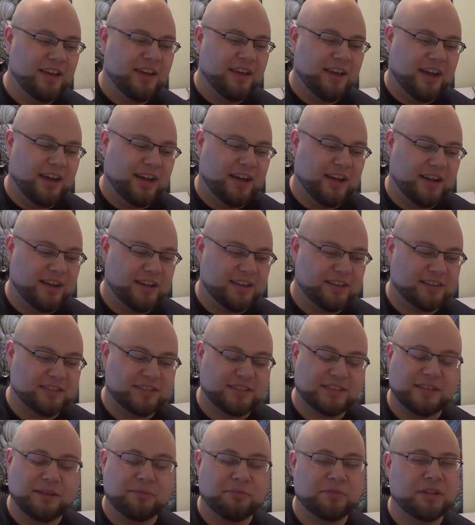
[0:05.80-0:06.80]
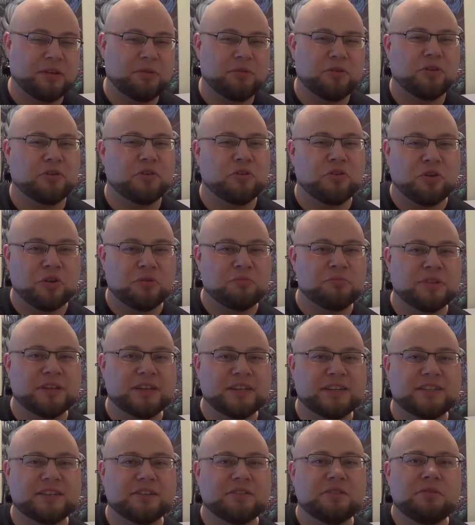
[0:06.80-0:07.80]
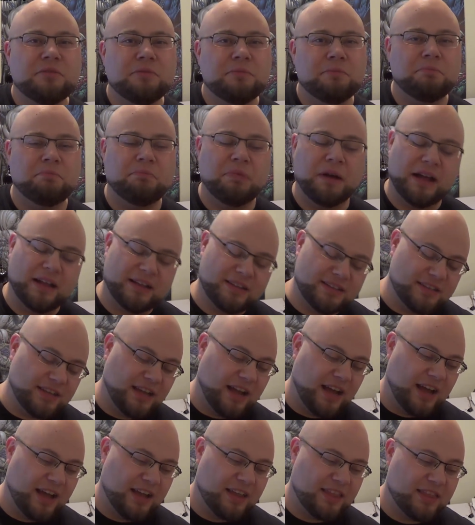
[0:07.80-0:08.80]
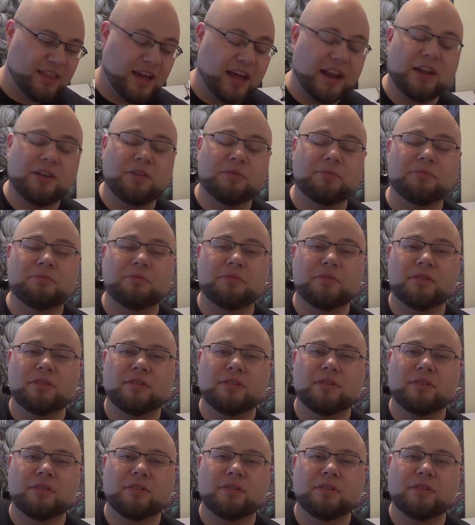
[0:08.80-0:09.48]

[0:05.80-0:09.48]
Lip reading: It's something that we don't normally do, but I thought I'd